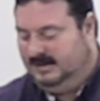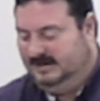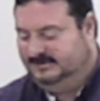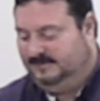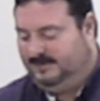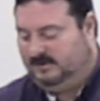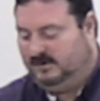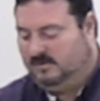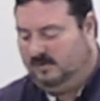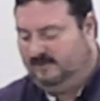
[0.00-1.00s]

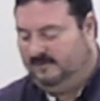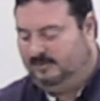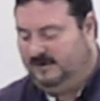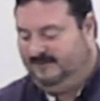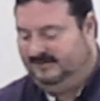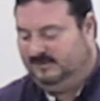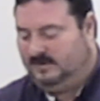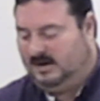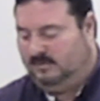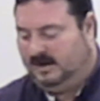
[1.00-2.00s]
Superior Court for briefings, and we
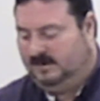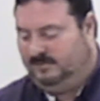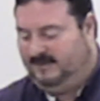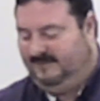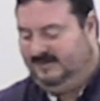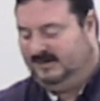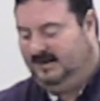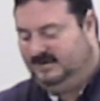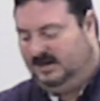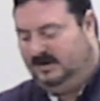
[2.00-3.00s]
had a regular briefings. I
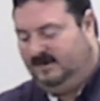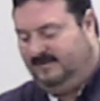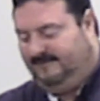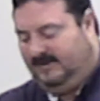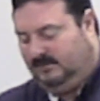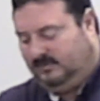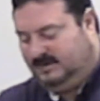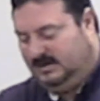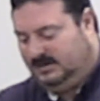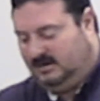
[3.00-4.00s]
attended an event
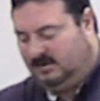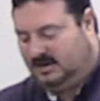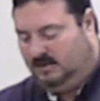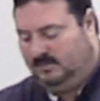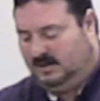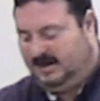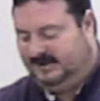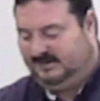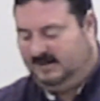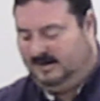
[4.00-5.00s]
with Derek Kilmer
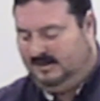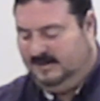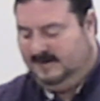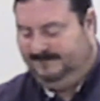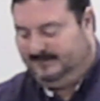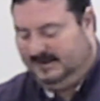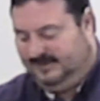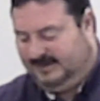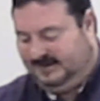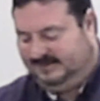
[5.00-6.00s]
last night.
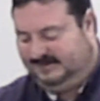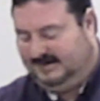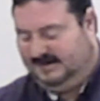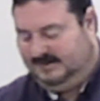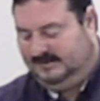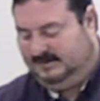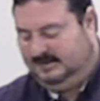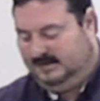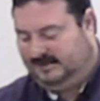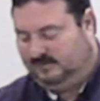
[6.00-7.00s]
This
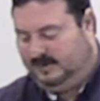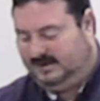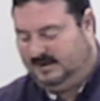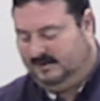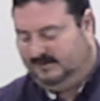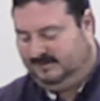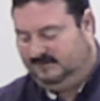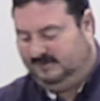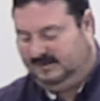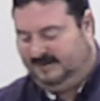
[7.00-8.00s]
next week, as
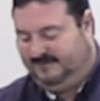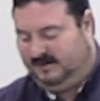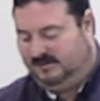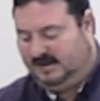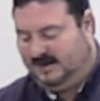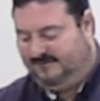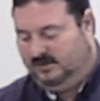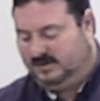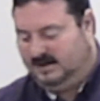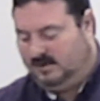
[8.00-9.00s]
soon as I leave here, I have a
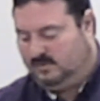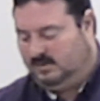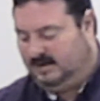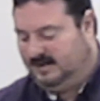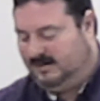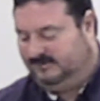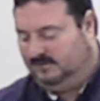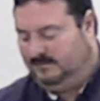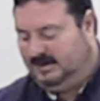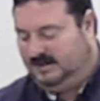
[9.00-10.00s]
Hood Canal Coordinating
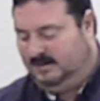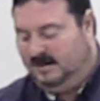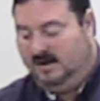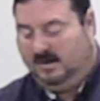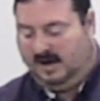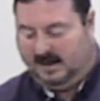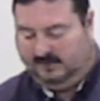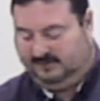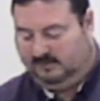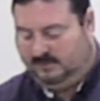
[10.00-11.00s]
Council meeting. I
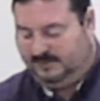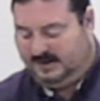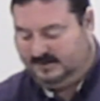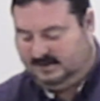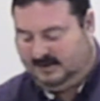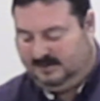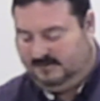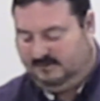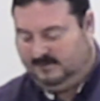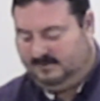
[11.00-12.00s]
also will be at the
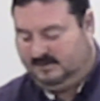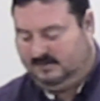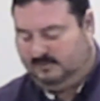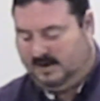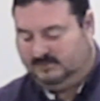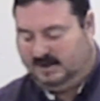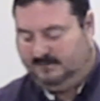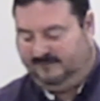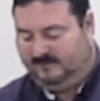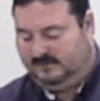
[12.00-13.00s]

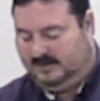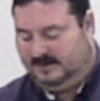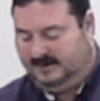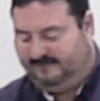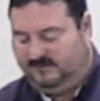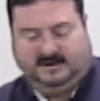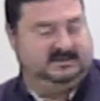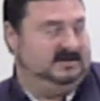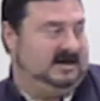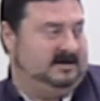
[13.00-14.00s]
roundtable for
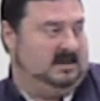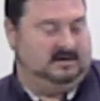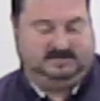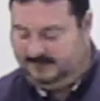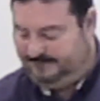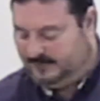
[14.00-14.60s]
information technology.